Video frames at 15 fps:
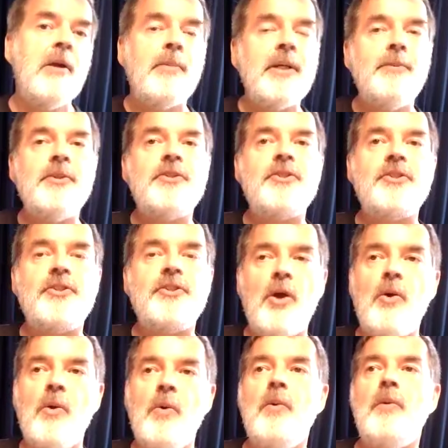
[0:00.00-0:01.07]
But he was
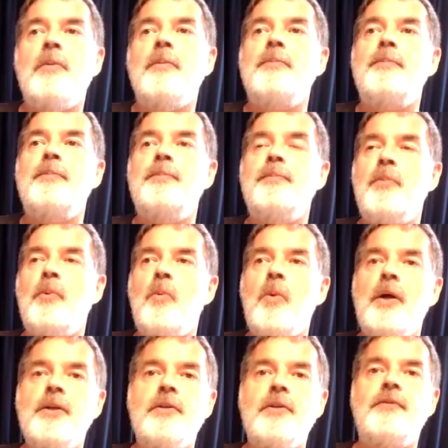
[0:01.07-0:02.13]
so
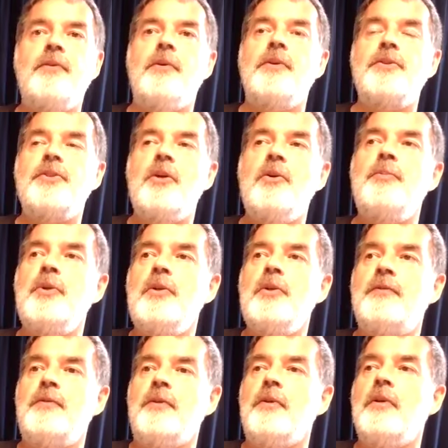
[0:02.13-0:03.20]
wonderful, so
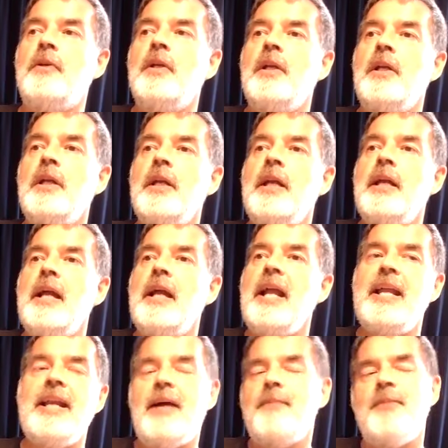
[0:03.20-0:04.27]
beautiful.
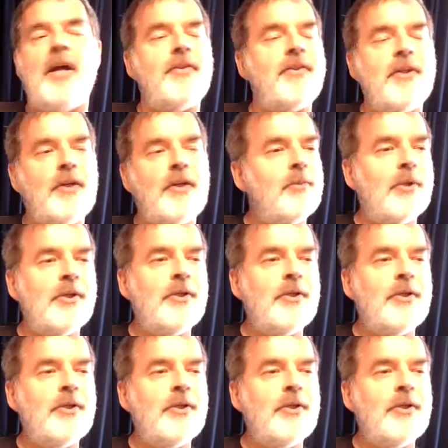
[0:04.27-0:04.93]
And I'm not the only one